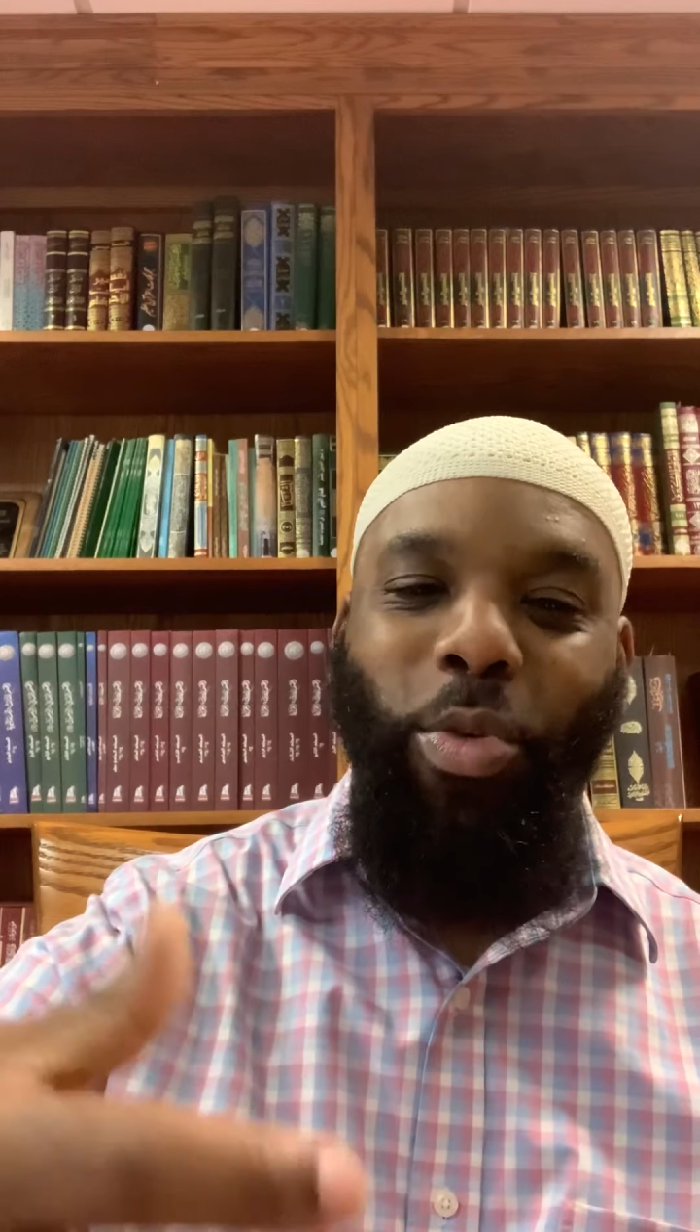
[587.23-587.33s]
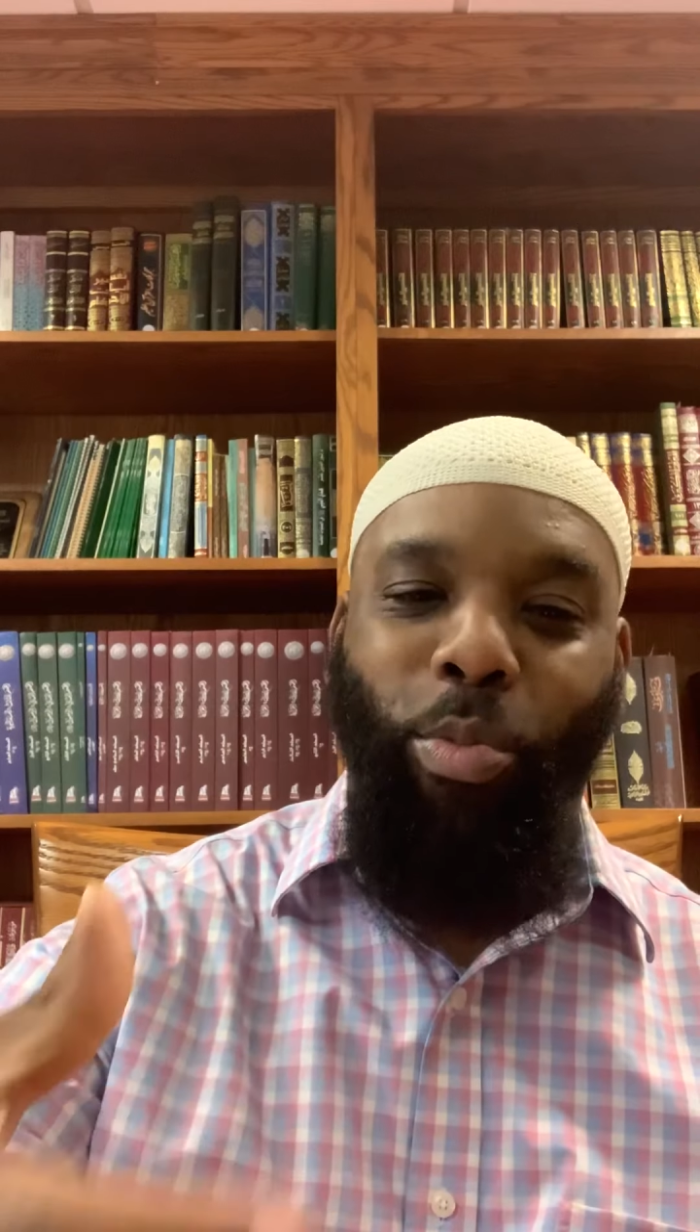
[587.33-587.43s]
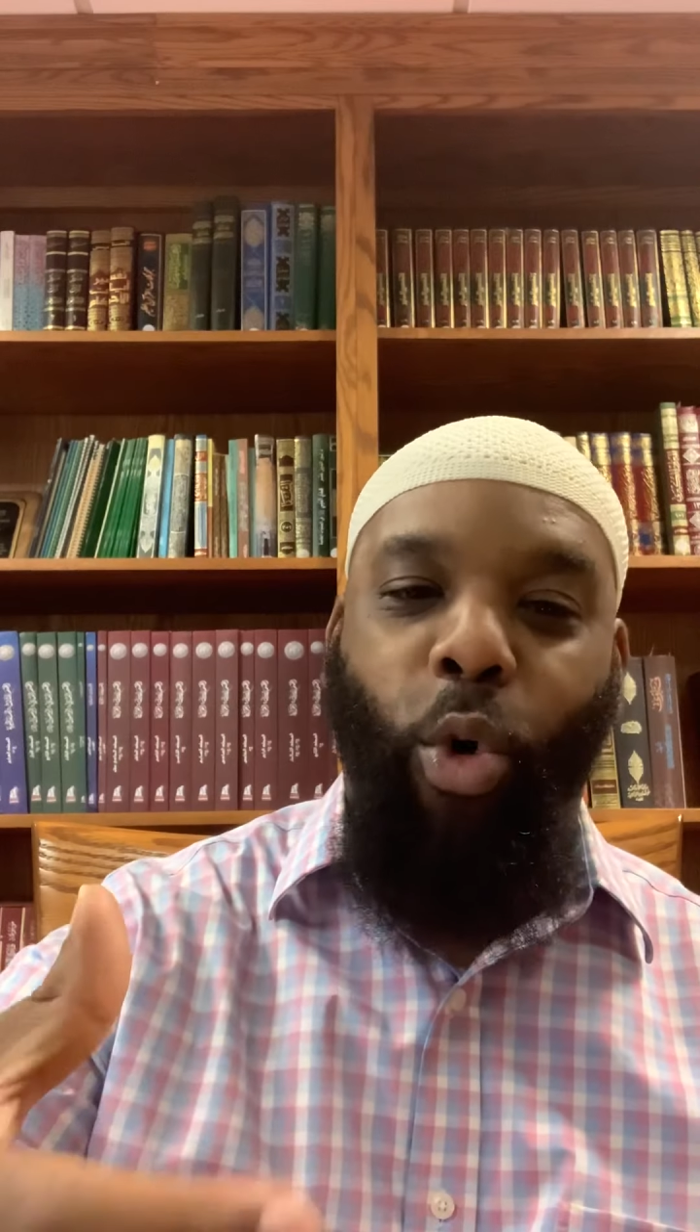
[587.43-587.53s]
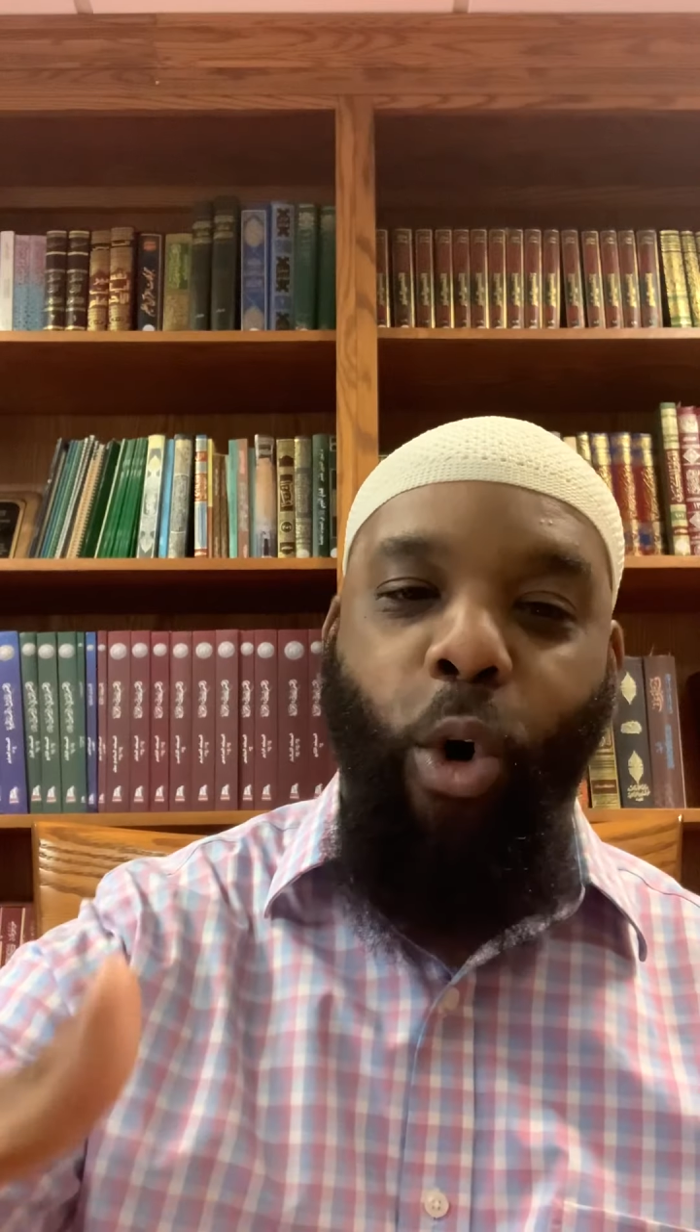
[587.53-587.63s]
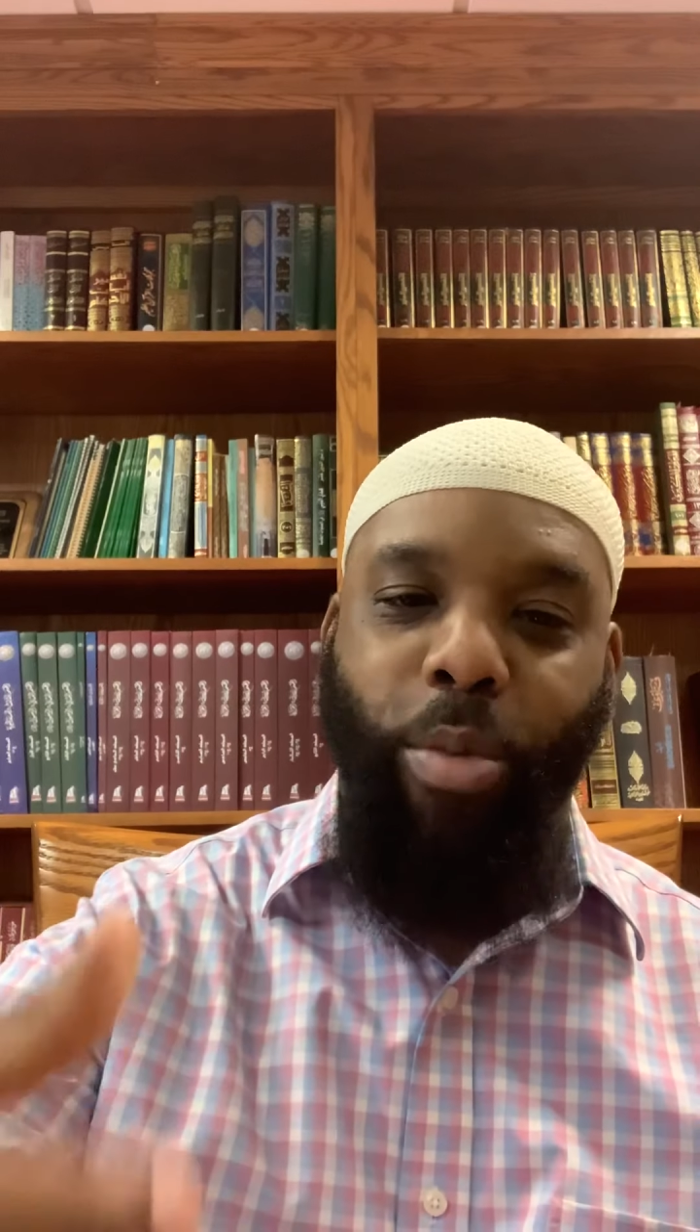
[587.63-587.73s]

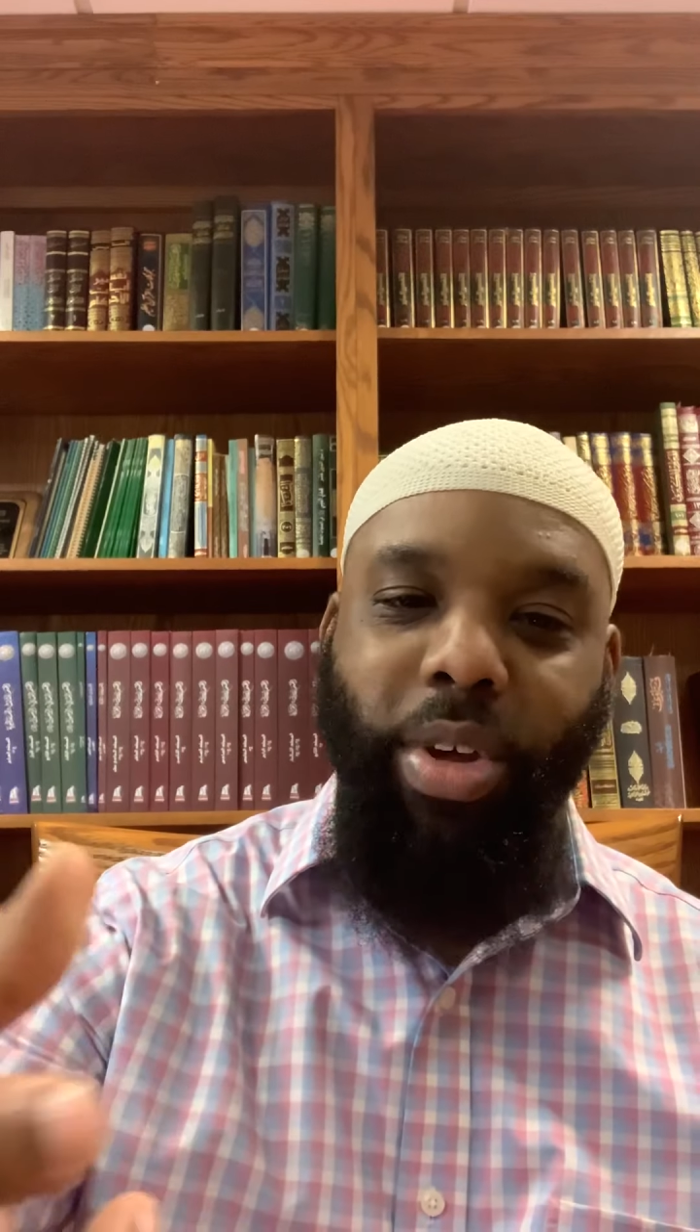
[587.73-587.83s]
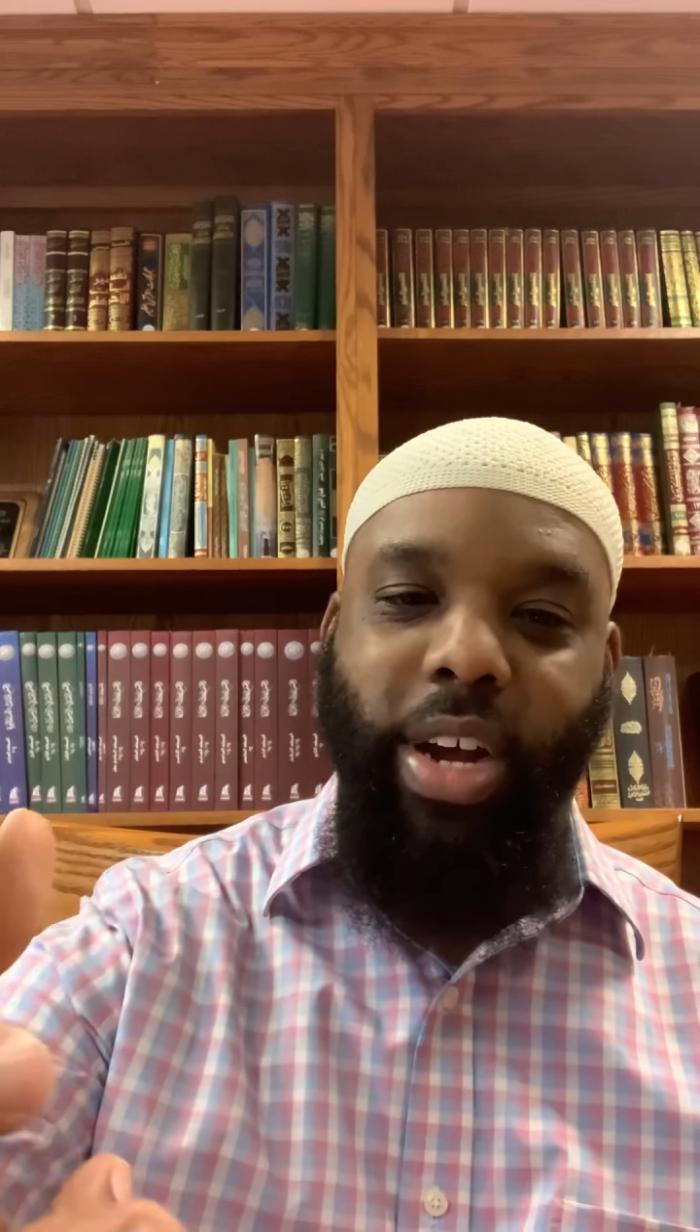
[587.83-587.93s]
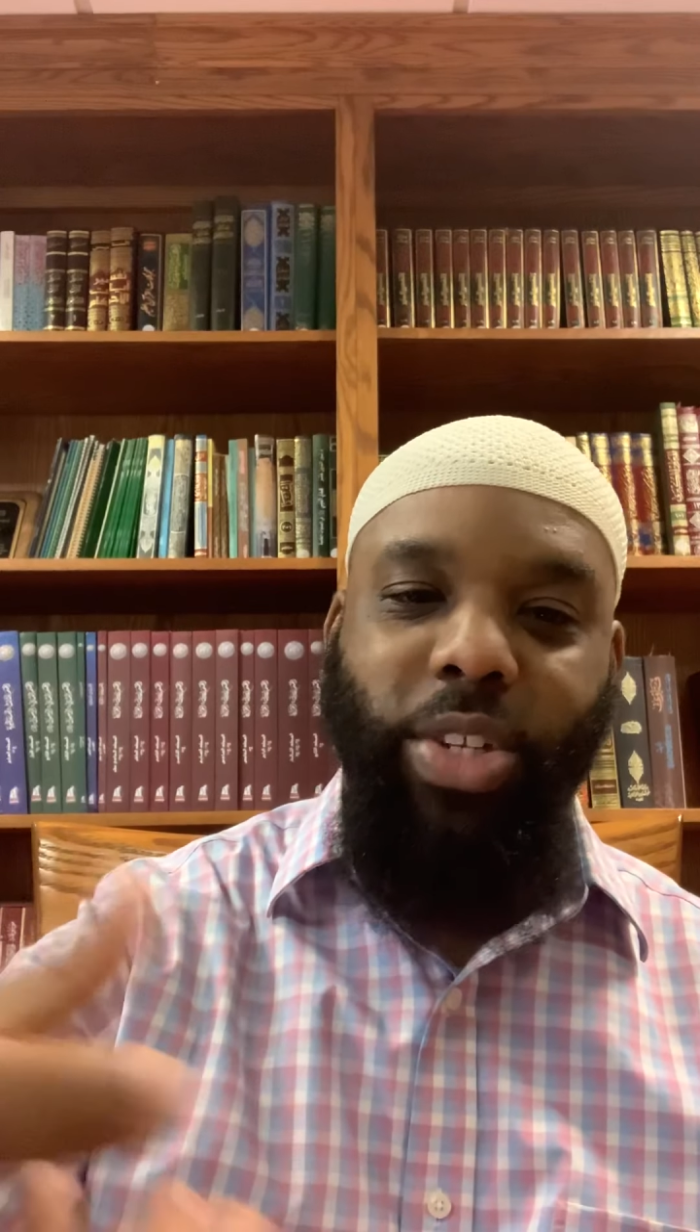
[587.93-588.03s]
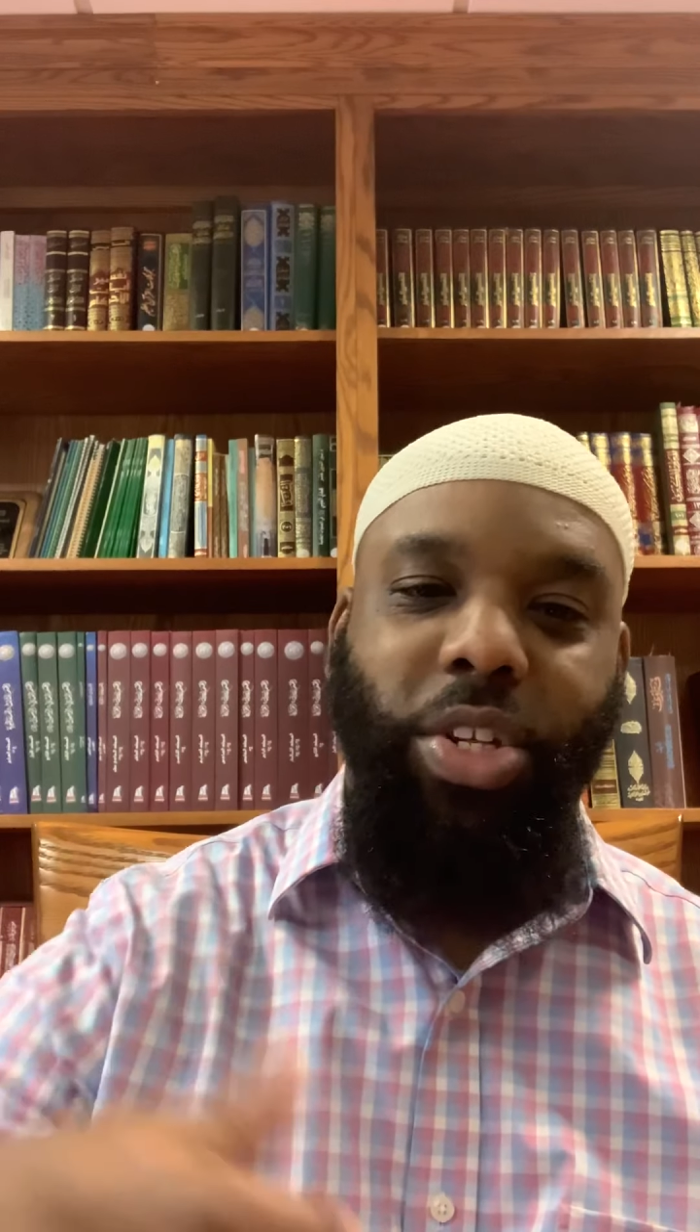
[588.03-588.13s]
more because